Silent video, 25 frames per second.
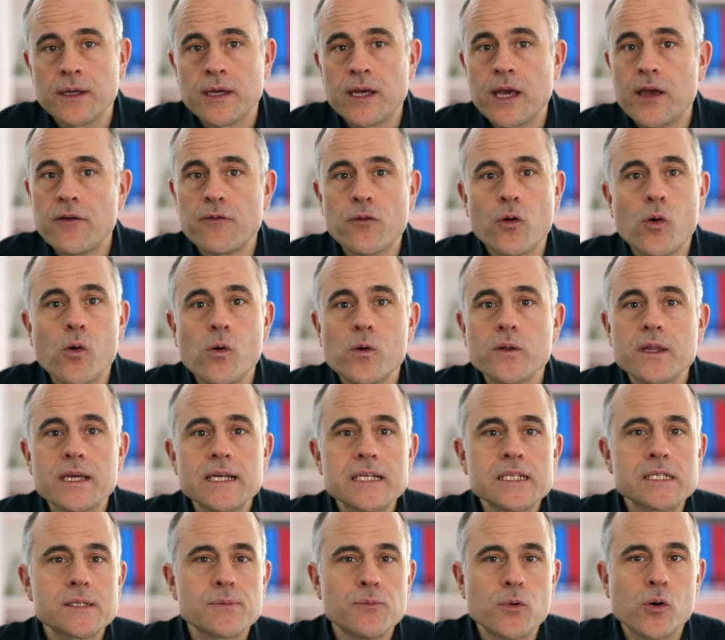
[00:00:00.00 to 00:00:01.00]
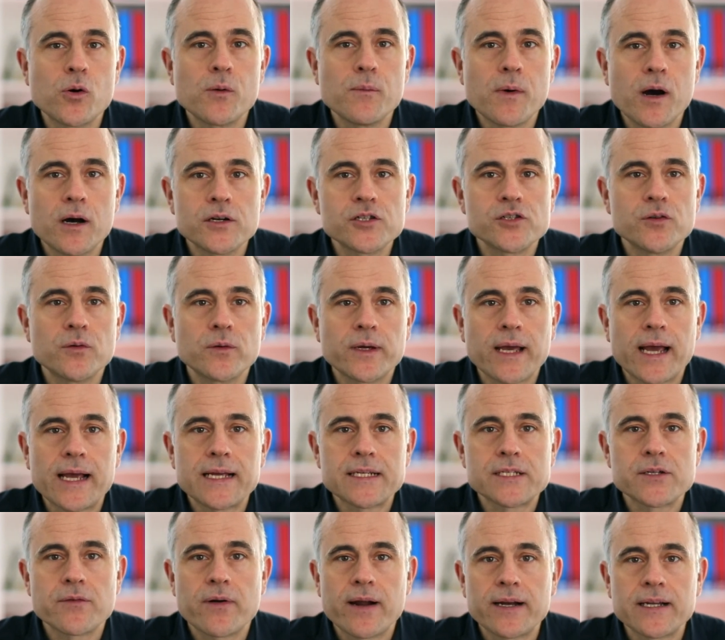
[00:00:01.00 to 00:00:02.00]
If all these small marginal
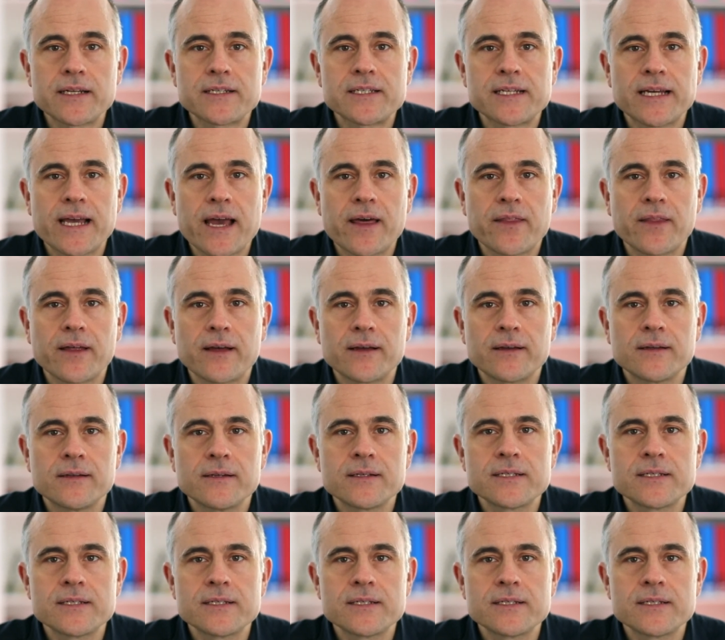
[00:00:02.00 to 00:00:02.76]
gains are added together,